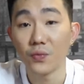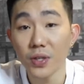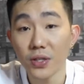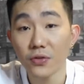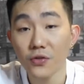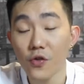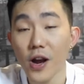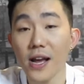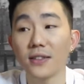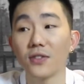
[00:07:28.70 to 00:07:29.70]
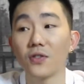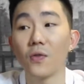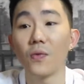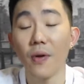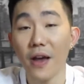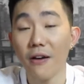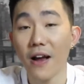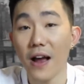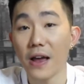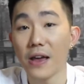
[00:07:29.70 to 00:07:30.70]
research grant. So
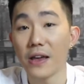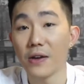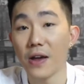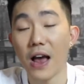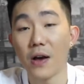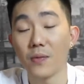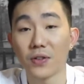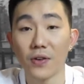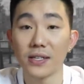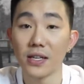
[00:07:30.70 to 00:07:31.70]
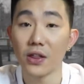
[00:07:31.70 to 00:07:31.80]
there I uh, was granted